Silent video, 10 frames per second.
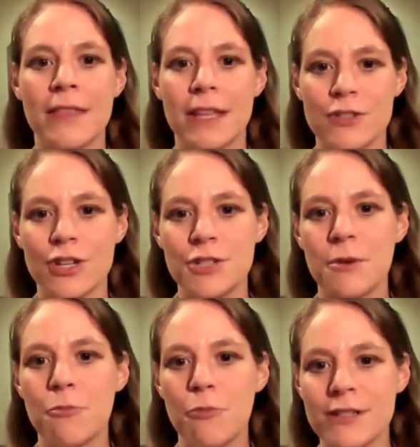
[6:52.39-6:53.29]
that's going to
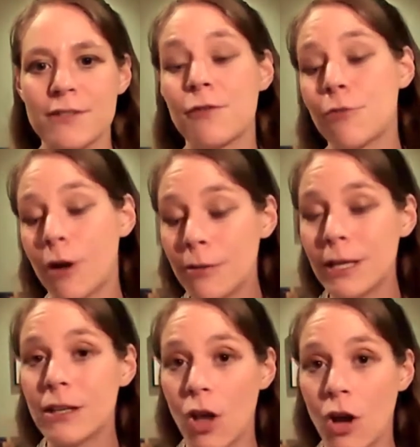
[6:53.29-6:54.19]
be present for
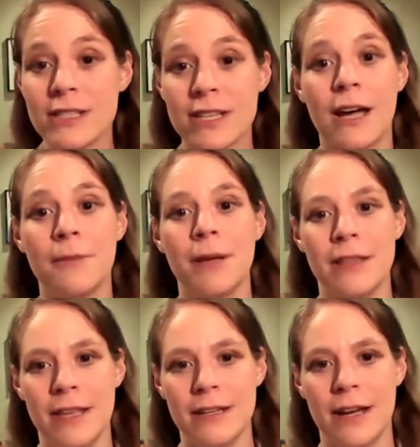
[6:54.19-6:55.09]
probably a long time
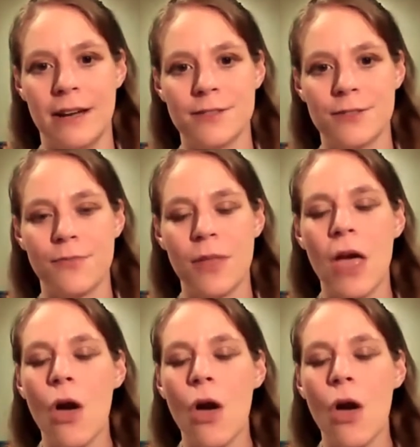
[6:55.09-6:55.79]
in their lives.